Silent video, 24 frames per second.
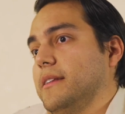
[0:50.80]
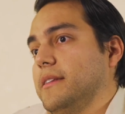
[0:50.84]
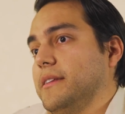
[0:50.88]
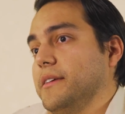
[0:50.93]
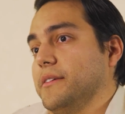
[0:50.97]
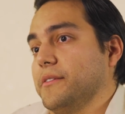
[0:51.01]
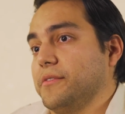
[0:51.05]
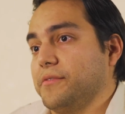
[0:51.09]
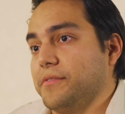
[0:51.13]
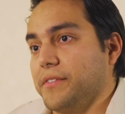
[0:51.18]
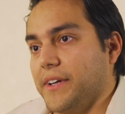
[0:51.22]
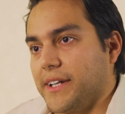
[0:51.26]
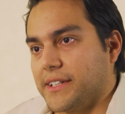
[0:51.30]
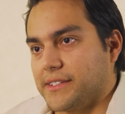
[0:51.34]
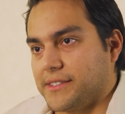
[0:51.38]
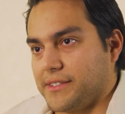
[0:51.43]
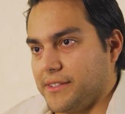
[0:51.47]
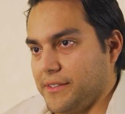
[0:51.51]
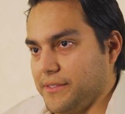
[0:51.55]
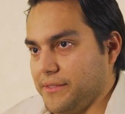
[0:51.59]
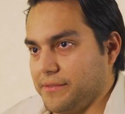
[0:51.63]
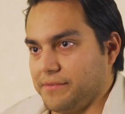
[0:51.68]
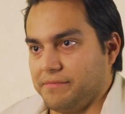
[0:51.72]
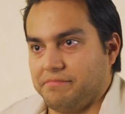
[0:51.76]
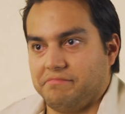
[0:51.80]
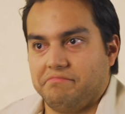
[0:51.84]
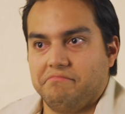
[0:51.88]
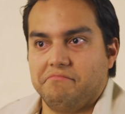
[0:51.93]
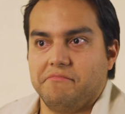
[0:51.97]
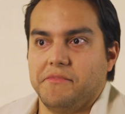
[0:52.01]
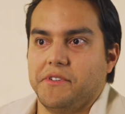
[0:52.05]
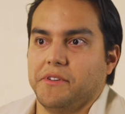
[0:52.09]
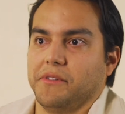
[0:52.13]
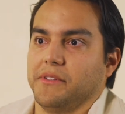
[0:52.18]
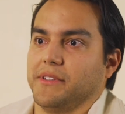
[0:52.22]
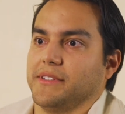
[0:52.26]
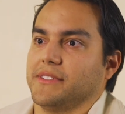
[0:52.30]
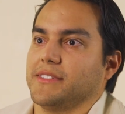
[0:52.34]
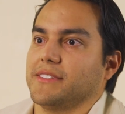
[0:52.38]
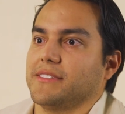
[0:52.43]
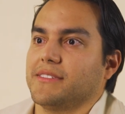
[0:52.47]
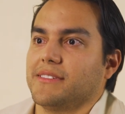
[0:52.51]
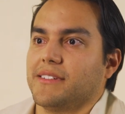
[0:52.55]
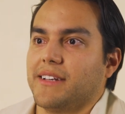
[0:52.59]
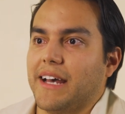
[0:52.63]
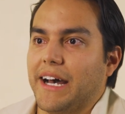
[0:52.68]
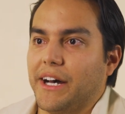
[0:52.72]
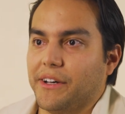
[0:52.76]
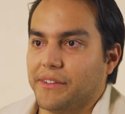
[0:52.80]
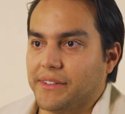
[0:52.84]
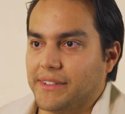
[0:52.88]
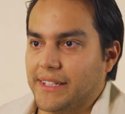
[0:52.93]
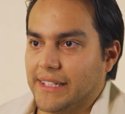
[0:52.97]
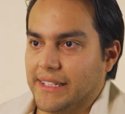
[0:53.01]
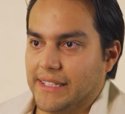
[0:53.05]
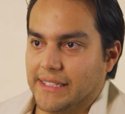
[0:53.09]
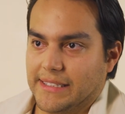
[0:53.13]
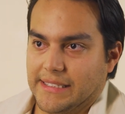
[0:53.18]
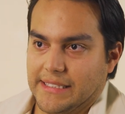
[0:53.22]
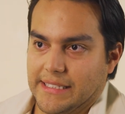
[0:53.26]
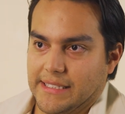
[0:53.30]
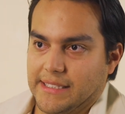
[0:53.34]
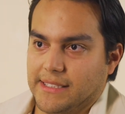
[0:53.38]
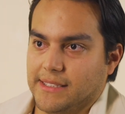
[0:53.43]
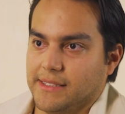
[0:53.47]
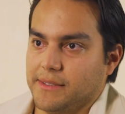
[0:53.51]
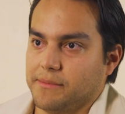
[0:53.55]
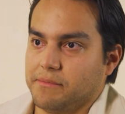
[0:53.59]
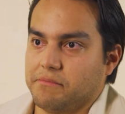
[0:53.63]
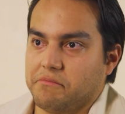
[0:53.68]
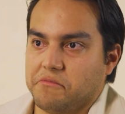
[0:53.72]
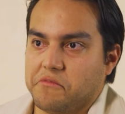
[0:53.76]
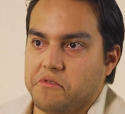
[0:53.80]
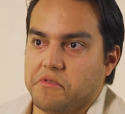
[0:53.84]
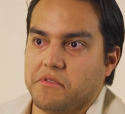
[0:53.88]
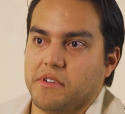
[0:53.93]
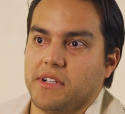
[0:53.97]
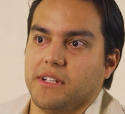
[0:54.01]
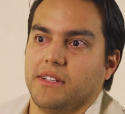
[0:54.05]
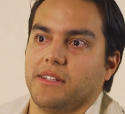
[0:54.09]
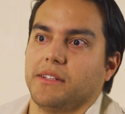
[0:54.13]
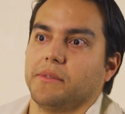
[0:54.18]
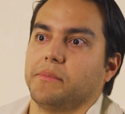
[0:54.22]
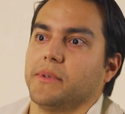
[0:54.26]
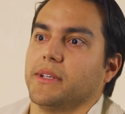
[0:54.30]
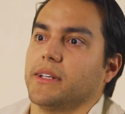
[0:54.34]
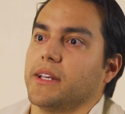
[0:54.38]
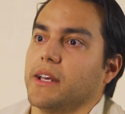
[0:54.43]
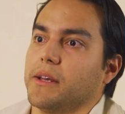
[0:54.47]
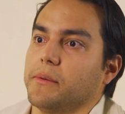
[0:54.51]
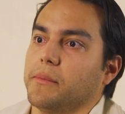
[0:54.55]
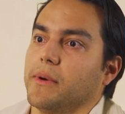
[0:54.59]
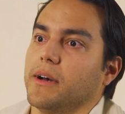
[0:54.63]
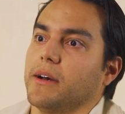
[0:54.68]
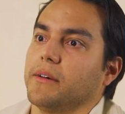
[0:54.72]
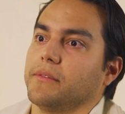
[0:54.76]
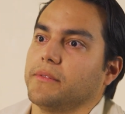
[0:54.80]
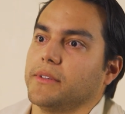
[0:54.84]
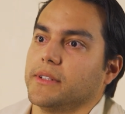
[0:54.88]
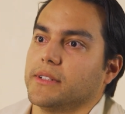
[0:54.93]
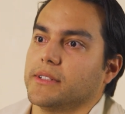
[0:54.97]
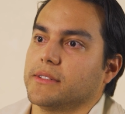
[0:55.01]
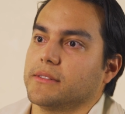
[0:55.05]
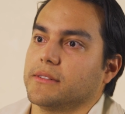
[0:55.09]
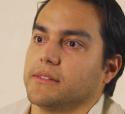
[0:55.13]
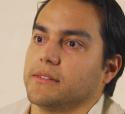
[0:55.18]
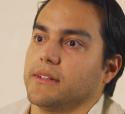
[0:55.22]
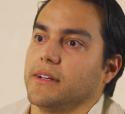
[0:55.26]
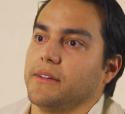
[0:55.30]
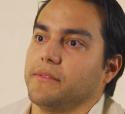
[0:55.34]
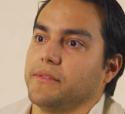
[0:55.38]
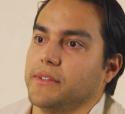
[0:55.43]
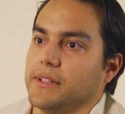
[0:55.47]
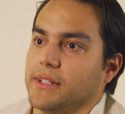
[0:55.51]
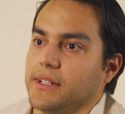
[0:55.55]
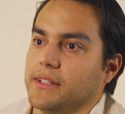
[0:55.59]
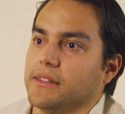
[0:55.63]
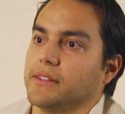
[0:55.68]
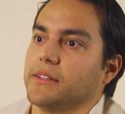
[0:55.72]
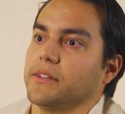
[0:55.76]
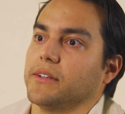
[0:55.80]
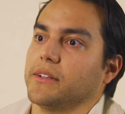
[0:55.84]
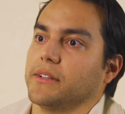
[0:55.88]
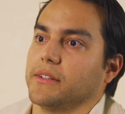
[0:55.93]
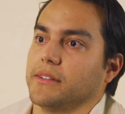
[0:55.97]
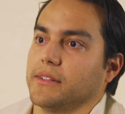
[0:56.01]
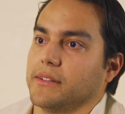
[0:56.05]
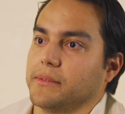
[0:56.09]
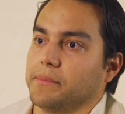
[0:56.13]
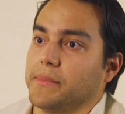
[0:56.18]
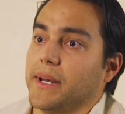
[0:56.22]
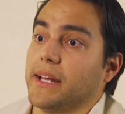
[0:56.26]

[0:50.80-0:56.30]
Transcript: the effects of you know this outdated system really became obvious or evident during the